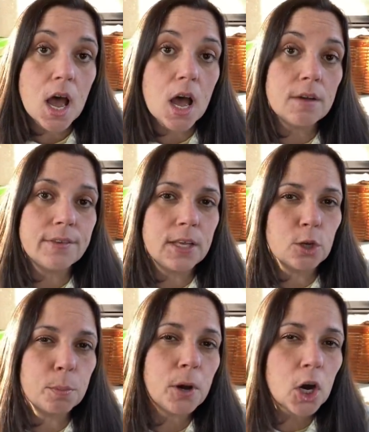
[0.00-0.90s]
of
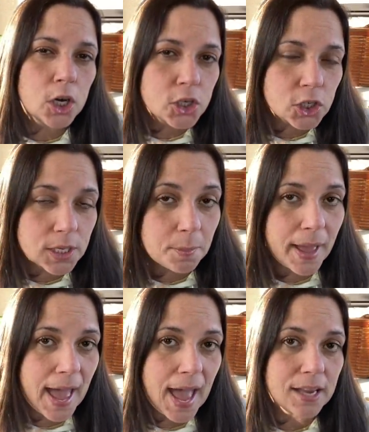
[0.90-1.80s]
either partially
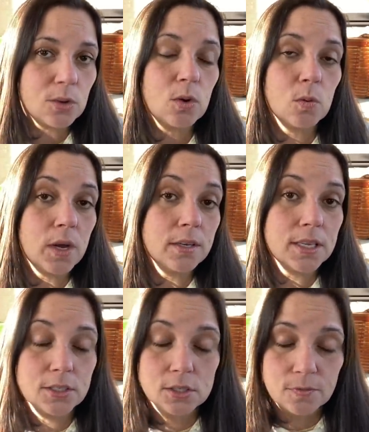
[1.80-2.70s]
packed or one
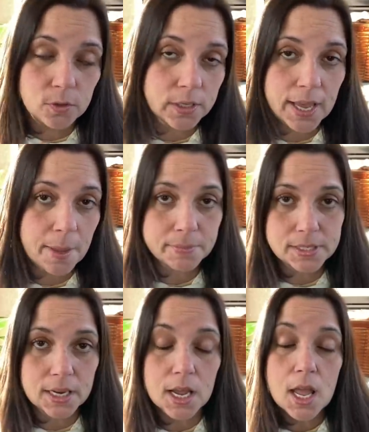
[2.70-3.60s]
that's fully
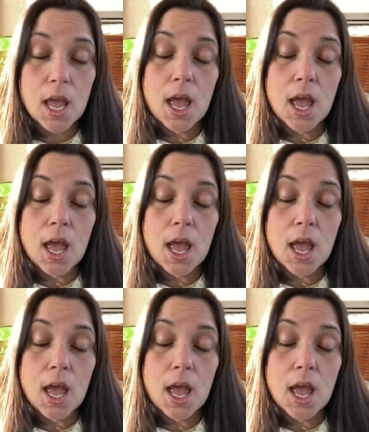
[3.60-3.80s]
empty.